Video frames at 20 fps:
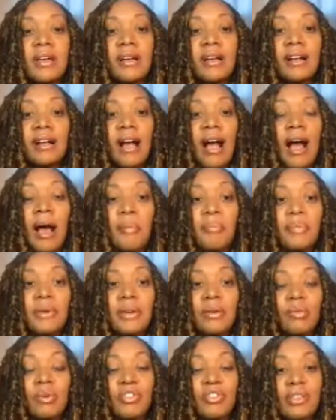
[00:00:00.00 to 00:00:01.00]
copy,
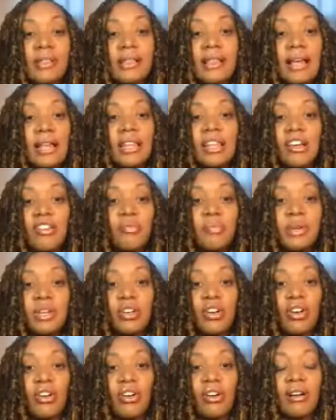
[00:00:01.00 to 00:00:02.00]
which is Let Love Be
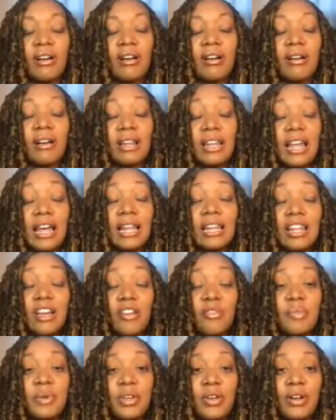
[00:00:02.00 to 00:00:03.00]

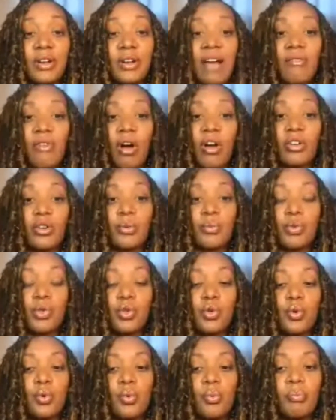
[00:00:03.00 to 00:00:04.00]
Your Guide Volume
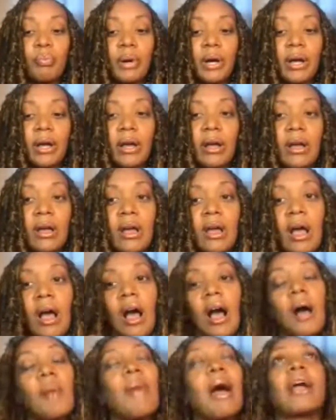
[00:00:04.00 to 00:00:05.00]
2. But
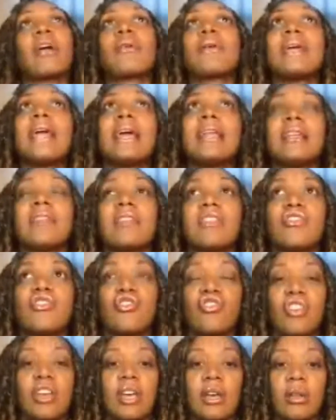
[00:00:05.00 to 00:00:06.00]
I created this
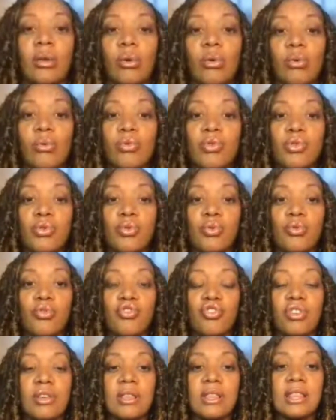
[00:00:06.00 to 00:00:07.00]
channel to
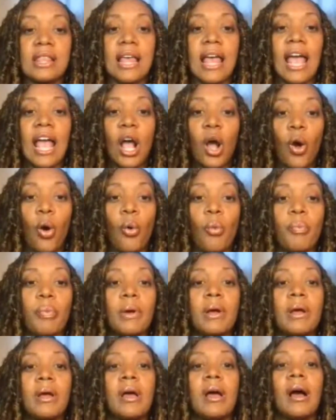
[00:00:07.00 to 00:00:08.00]
just help
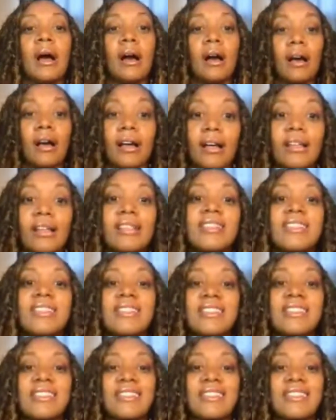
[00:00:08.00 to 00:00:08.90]
us